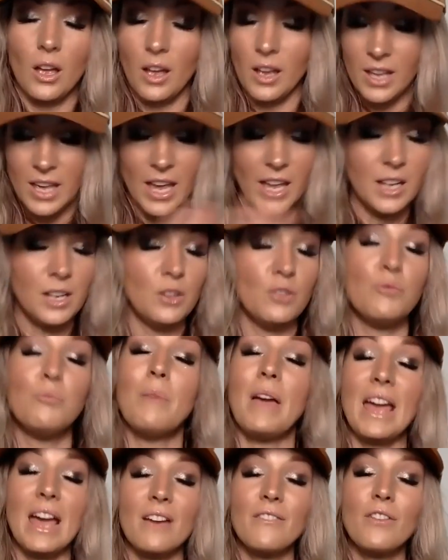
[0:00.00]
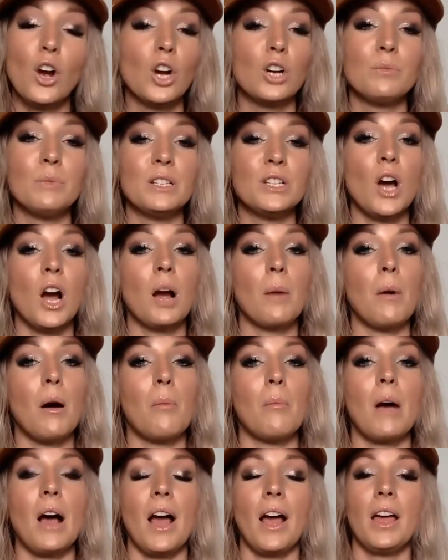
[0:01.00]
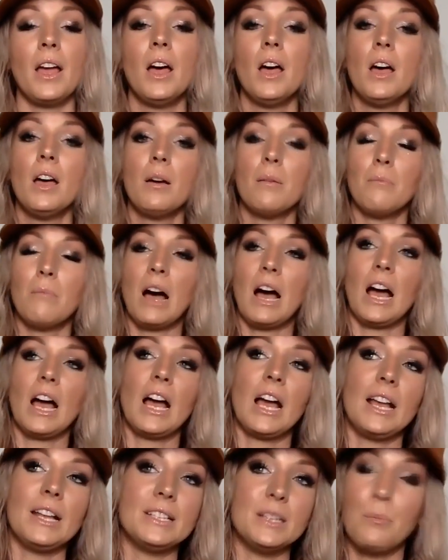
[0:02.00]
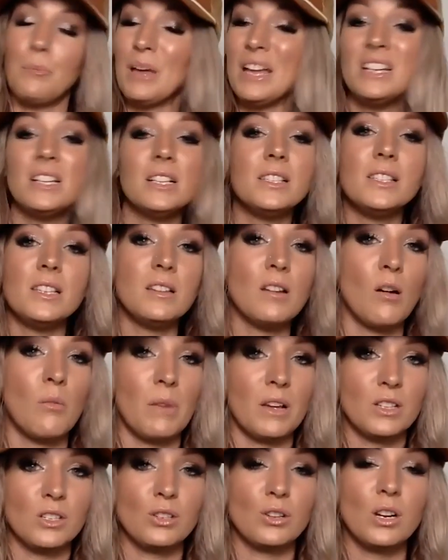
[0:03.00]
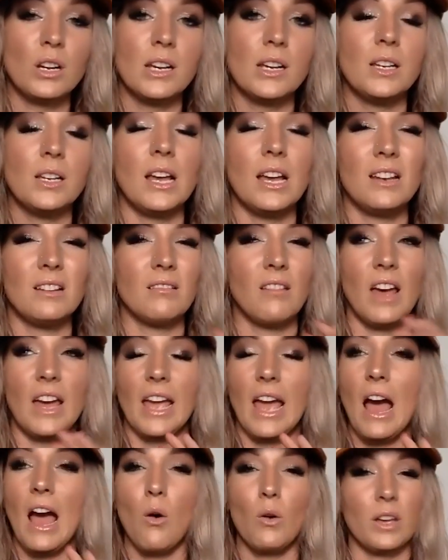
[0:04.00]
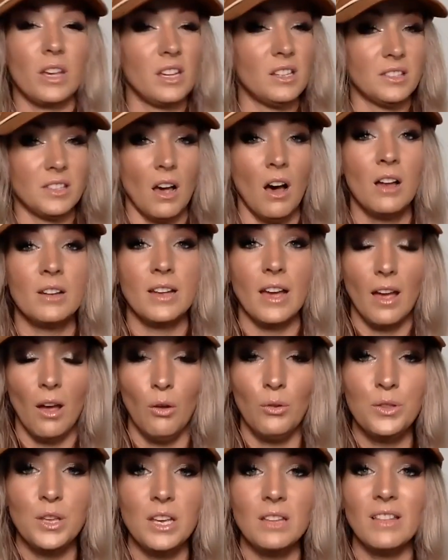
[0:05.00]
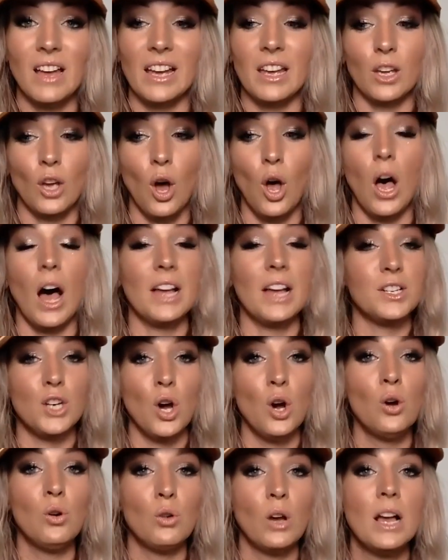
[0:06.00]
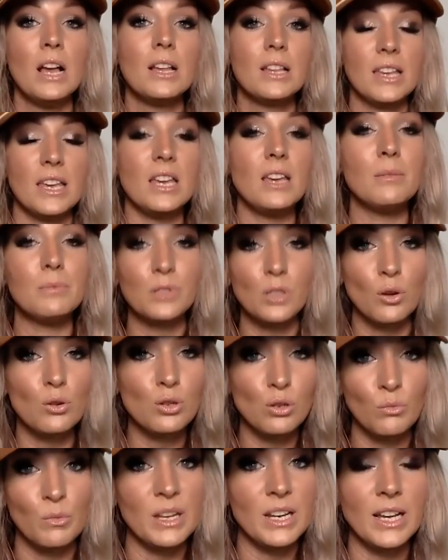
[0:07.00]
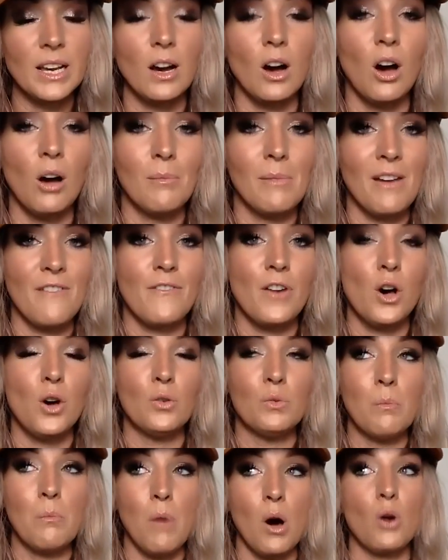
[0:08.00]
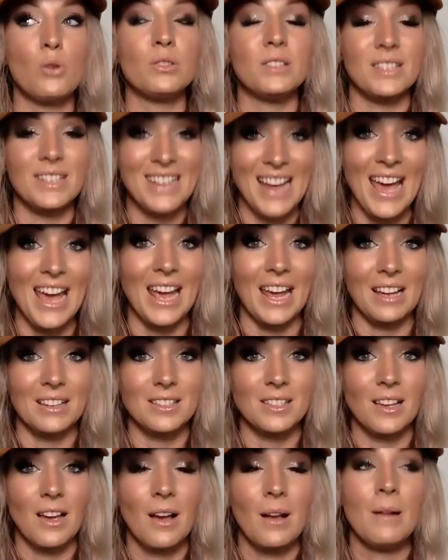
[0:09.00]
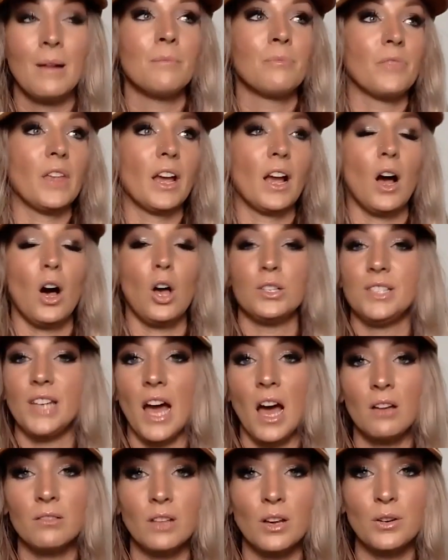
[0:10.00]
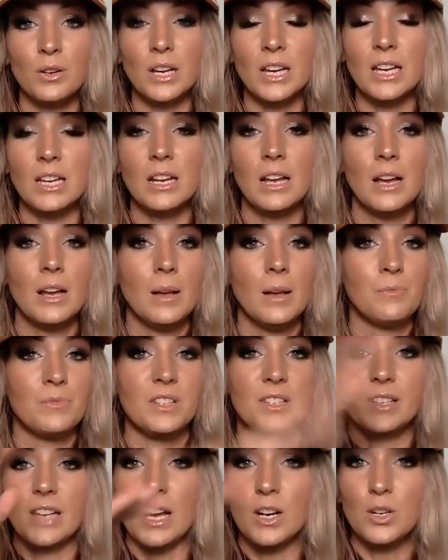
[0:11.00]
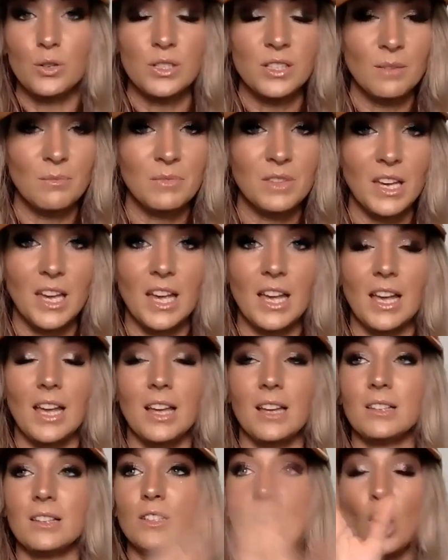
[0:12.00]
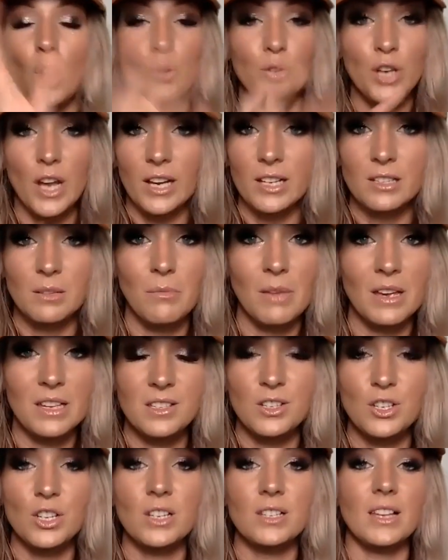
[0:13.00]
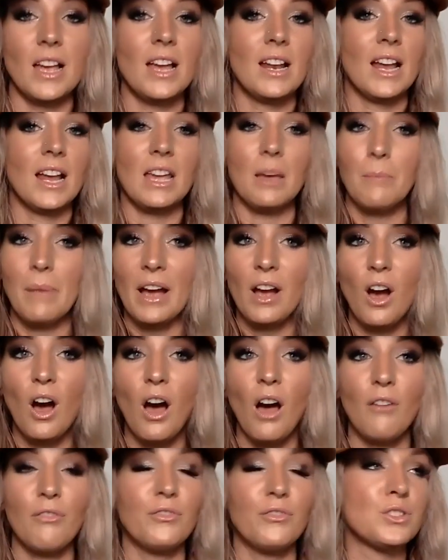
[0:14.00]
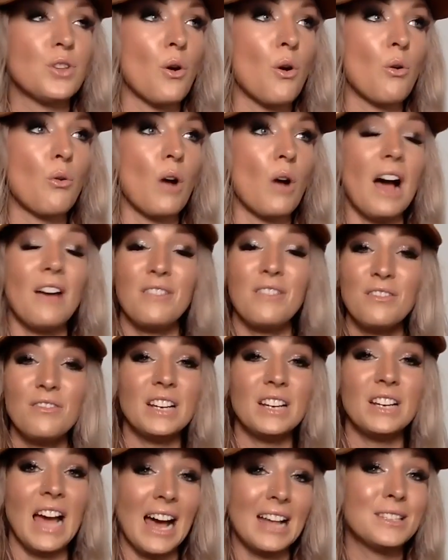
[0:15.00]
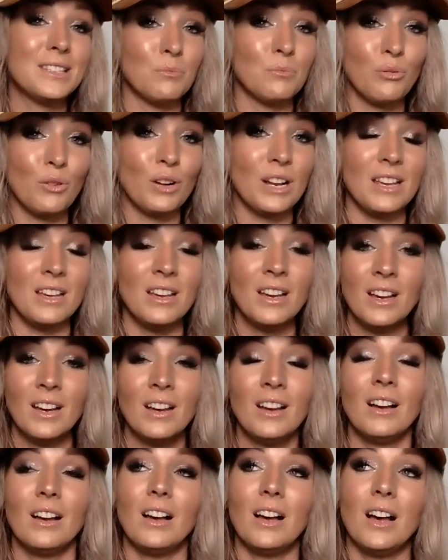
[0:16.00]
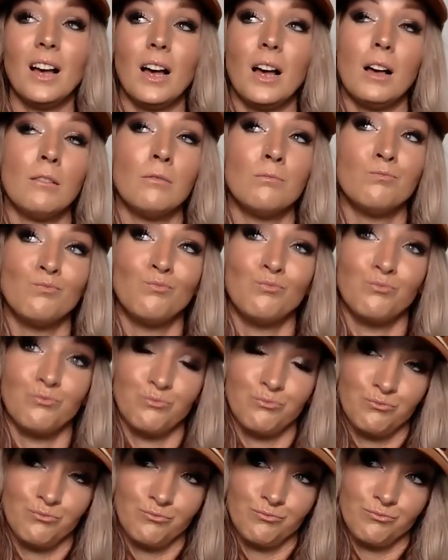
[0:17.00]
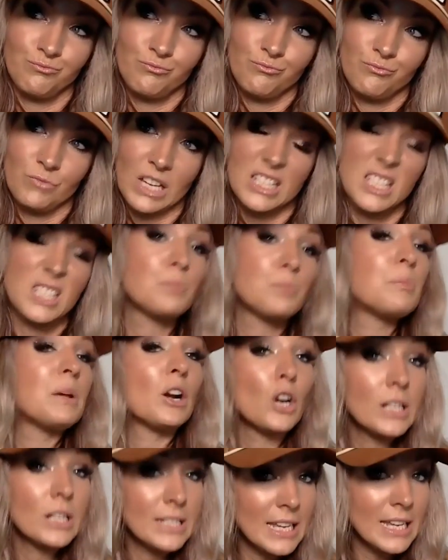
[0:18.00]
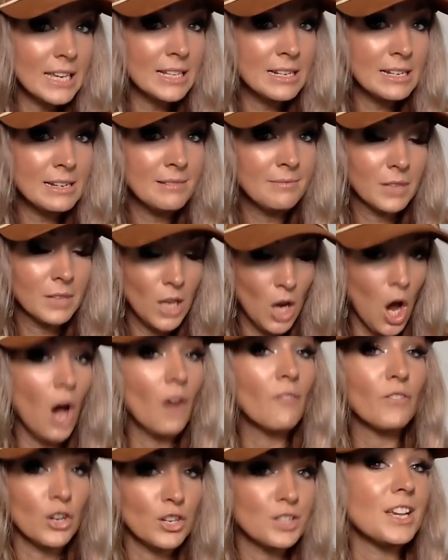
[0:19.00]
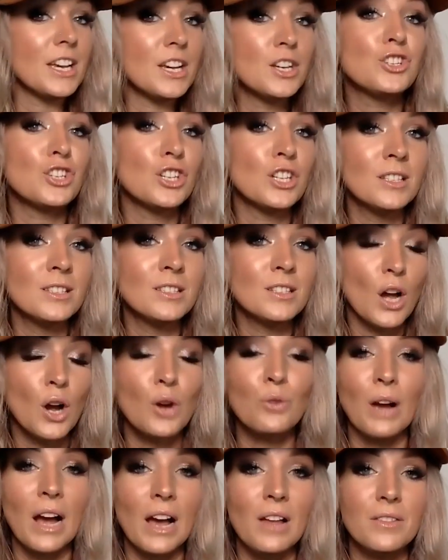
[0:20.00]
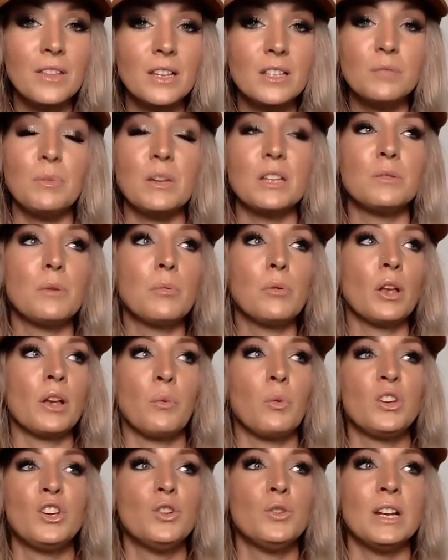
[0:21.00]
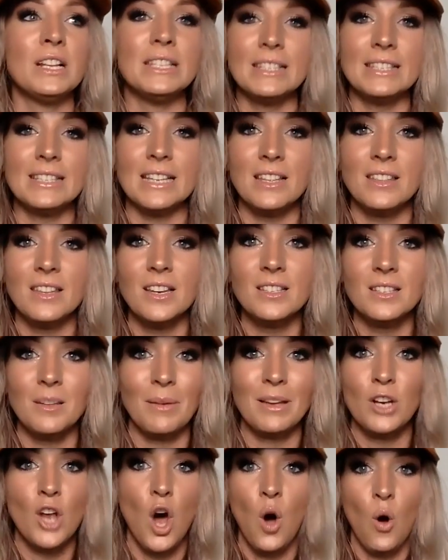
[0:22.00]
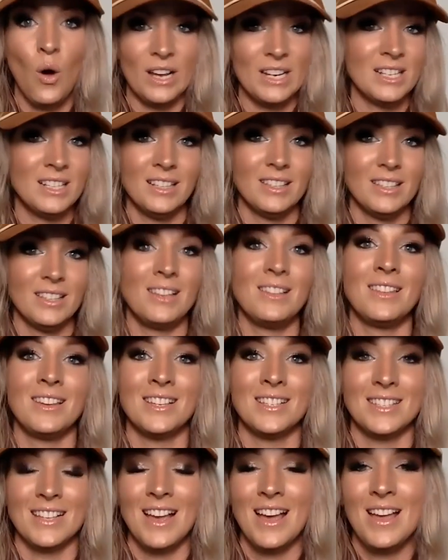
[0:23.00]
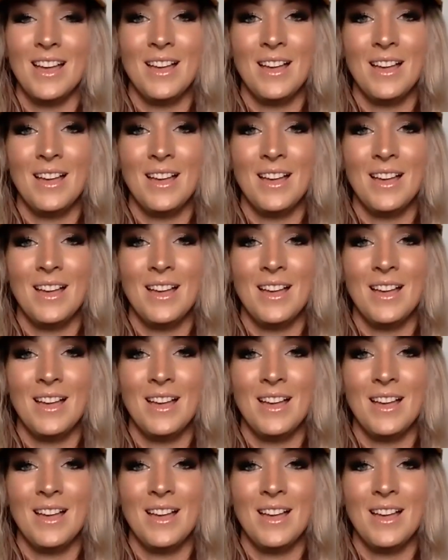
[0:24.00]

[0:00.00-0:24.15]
again, you may have heard me talk about my dependency on my screen and, like, how it gets unhealthy. Like, y'all, I don't keep social media on my phone most days. Like, I'll download it, schedule some things, go check the messages, and I get back off. So I've even had some pretty um spirited conversations around this. Things people are like, "Well, you didn't see this?" I'm like, "No, I didn't see this."